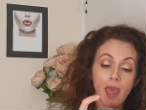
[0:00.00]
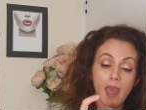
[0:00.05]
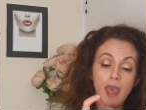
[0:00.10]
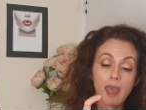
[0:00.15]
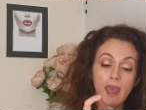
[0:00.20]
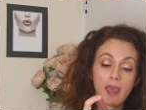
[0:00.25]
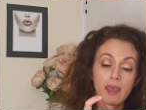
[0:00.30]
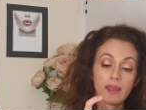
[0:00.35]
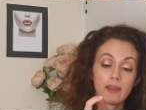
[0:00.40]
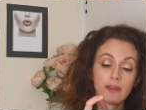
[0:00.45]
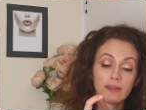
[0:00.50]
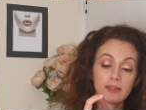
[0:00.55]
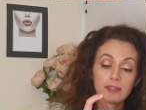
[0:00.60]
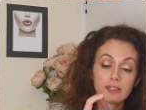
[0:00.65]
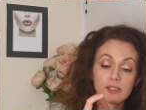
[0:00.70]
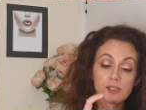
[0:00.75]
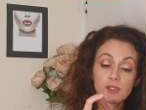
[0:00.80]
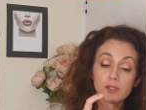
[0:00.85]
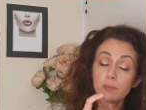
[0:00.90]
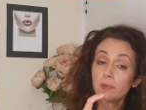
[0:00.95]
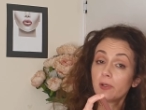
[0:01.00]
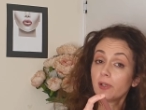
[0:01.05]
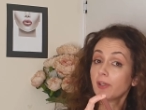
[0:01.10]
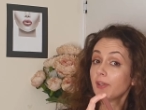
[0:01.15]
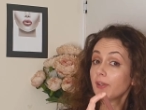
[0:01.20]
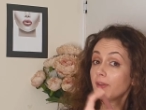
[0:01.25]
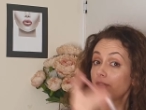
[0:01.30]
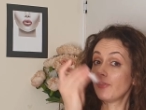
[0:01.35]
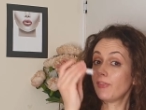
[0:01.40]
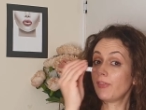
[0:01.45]
And the super
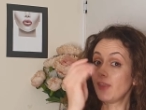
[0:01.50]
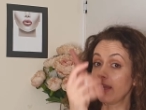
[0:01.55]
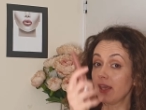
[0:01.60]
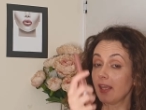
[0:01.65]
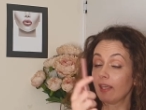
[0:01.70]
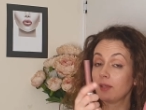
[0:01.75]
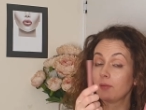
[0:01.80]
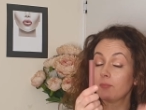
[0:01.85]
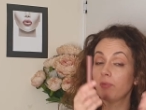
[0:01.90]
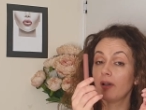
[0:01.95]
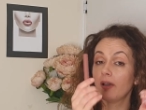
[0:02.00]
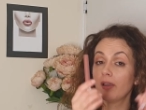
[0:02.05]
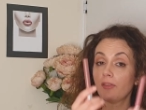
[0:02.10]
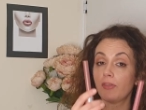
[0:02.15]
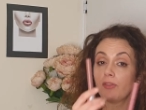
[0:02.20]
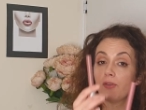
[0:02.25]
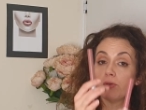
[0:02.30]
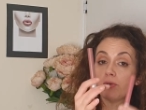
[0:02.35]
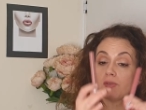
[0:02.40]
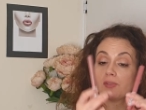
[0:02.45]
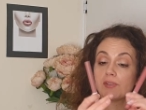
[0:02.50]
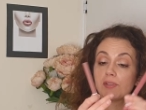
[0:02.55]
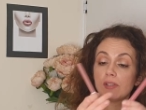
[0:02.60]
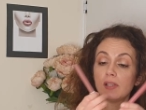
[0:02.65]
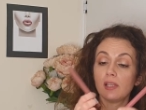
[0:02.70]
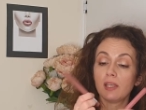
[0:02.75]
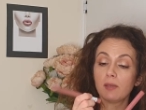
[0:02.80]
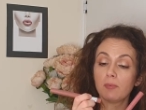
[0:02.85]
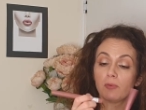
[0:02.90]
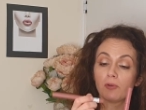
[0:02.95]
cute thing by those
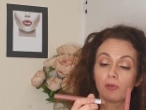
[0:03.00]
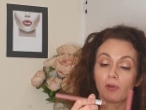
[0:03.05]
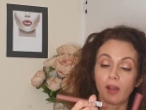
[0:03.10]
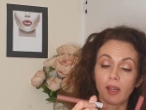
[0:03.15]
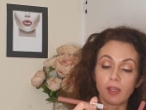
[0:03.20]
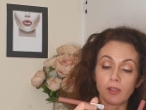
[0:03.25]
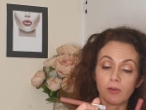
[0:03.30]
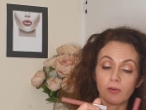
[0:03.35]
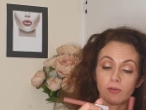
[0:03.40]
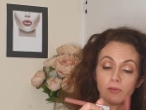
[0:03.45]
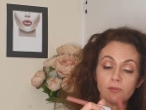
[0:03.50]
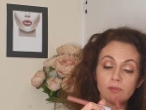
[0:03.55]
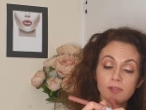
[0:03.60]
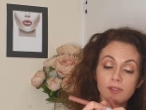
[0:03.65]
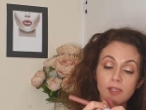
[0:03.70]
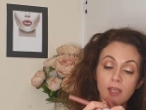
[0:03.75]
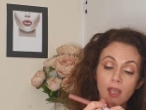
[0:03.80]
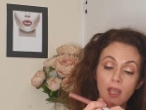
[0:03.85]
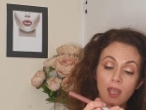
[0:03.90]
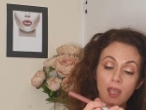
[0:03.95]
lip crayons